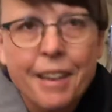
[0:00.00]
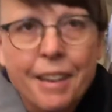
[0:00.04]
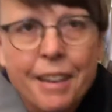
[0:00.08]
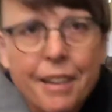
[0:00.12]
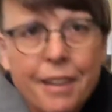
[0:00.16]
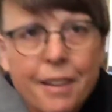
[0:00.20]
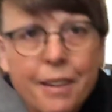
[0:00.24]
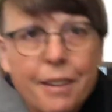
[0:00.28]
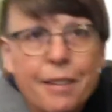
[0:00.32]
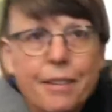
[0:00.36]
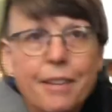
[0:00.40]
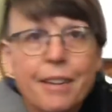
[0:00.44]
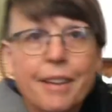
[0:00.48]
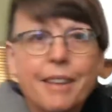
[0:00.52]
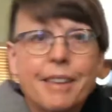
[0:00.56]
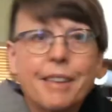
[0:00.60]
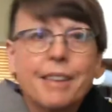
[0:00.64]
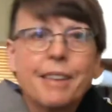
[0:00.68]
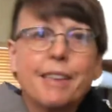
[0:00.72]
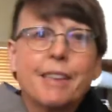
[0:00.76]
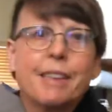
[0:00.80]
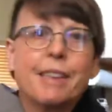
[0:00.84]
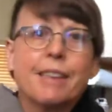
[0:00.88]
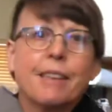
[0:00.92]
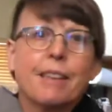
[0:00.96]
All right,
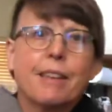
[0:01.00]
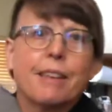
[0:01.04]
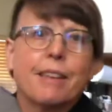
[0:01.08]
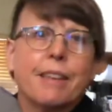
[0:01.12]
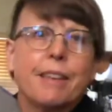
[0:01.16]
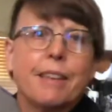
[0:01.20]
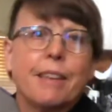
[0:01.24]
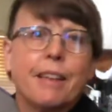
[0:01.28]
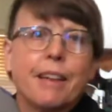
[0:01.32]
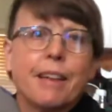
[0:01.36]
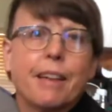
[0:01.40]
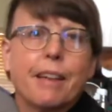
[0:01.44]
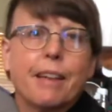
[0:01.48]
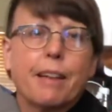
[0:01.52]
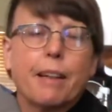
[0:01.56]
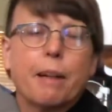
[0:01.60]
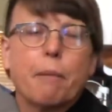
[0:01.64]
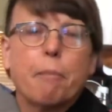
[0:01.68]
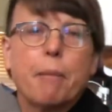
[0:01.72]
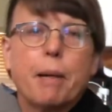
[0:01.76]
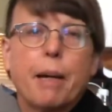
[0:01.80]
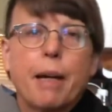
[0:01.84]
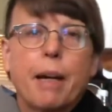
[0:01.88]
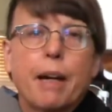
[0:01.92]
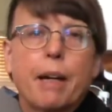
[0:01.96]
this is Cindy again. I'm
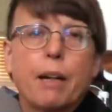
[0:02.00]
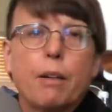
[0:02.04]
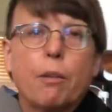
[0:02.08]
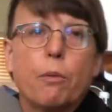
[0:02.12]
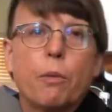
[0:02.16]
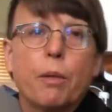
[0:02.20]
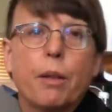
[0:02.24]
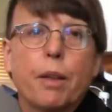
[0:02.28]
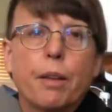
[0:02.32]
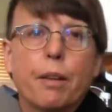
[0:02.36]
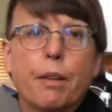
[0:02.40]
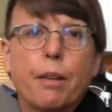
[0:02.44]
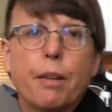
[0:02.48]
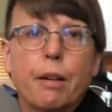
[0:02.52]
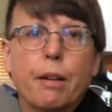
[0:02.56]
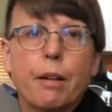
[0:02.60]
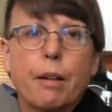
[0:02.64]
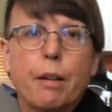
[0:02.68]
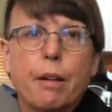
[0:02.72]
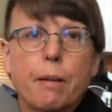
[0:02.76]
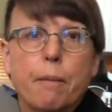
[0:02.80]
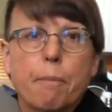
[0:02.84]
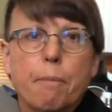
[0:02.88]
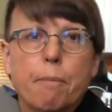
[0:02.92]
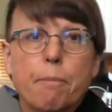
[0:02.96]
back with
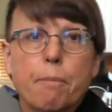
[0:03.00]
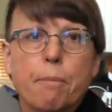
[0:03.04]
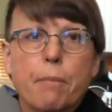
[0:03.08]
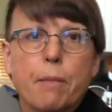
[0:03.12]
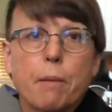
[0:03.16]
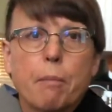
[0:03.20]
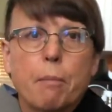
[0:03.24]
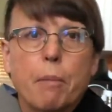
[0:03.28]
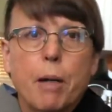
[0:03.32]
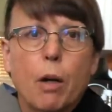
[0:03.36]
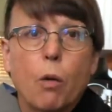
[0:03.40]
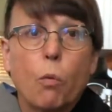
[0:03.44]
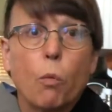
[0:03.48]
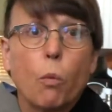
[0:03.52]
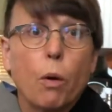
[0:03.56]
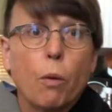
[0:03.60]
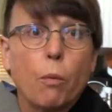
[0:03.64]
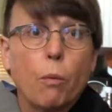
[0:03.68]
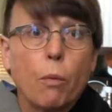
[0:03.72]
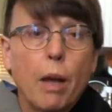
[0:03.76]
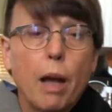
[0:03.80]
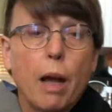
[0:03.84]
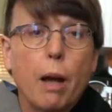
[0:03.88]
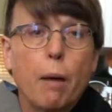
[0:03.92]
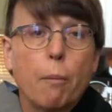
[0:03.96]
my
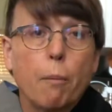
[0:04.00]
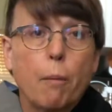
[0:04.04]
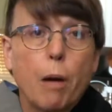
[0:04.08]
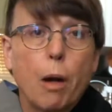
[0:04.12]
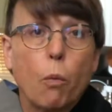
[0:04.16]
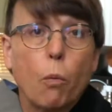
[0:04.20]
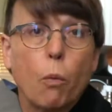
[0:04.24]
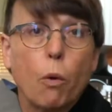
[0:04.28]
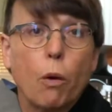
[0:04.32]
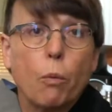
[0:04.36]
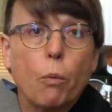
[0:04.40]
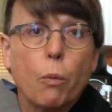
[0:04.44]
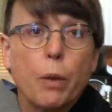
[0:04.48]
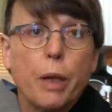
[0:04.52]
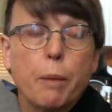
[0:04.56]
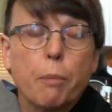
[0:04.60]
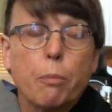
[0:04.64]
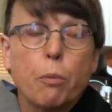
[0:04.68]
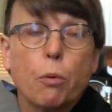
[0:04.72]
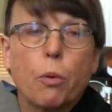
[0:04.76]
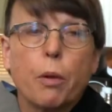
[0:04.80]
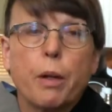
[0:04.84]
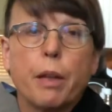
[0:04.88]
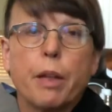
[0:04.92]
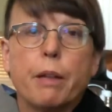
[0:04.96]
1 week
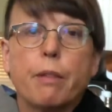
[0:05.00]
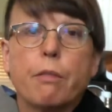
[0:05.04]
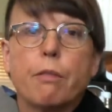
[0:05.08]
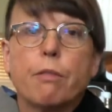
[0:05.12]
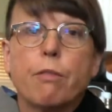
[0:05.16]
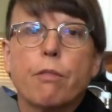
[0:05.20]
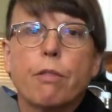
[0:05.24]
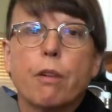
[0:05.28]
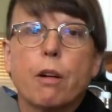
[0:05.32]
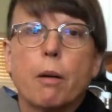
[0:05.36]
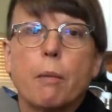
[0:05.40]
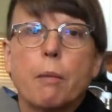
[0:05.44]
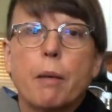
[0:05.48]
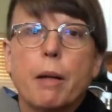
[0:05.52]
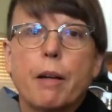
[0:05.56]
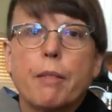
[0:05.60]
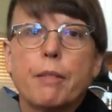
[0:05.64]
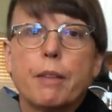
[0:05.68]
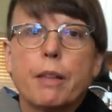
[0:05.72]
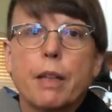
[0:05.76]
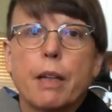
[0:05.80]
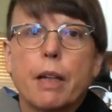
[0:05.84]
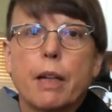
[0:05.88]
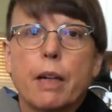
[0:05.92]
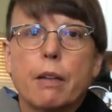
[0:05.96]
point from having
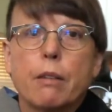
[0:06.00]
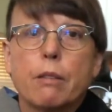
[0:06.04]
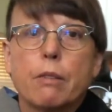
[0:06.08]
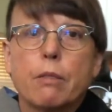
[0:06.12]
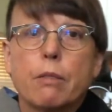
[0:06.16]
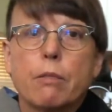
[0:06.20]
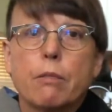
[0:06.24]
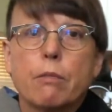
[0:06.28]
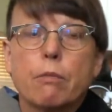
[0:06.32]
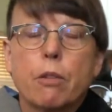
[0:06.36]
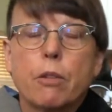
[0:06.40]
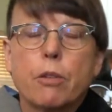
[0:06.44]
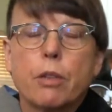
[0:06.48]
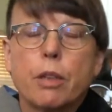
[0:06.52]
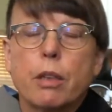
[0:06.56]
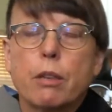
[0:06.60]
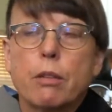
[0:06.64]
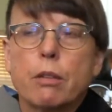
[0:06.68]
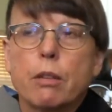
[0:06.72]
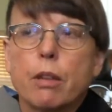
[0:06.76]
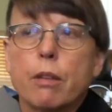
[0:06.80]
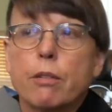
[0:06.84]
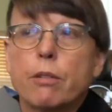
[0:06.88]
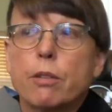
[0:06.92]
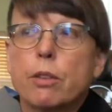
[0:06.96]
had rotator
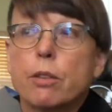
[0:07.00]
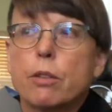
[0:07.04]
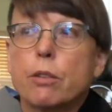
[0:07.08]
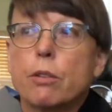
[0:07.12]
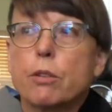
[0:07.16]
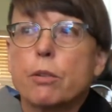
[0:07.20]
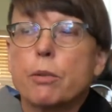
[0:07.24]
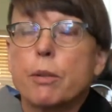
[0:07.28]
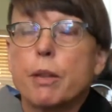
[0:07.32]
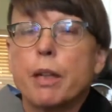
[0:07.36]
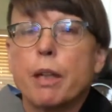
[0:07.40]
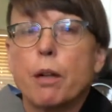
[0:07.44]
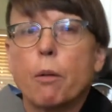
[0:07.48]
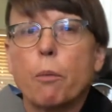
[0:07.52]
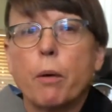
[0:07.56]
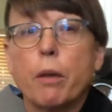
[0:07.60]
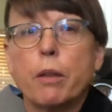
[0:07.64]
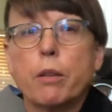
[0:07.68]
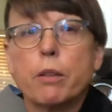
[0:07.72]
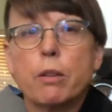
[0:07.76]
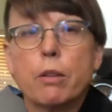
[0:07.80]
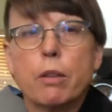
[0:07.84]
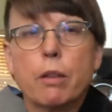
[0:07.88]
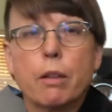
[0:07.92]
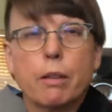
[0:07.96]
cuff surgery, and I wanted to
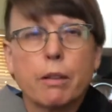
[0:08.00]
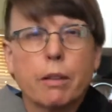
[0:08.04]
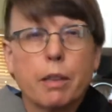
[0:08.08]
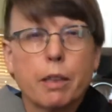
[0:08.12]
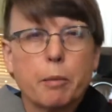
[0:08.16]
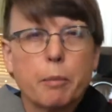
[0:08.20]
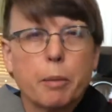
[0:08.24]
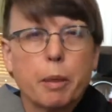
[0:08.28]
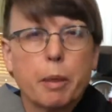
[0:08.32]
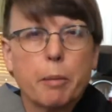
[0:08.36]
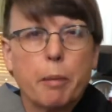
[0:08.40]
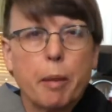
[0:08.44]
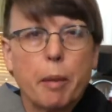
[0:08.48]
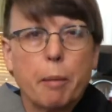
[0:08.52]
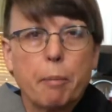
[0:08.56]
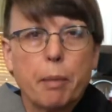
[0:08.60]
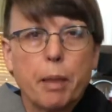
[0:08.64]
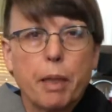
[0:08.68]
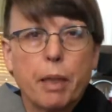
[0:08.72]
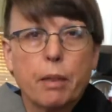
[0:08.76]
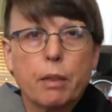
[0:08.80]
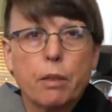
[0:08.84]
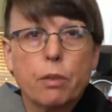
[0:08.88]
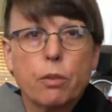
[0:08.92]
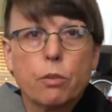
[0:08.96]
talk a little bit about
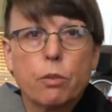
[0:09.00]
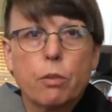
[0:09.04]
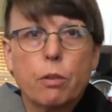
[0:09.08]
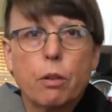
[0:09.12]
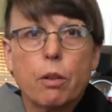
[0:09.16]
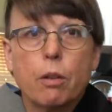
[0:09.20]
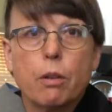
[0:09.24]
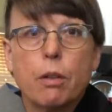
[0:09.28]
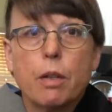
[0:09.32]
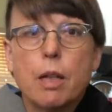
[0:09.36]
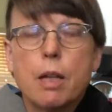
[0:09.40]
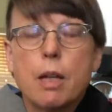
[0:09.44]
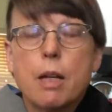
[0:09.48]
pain control.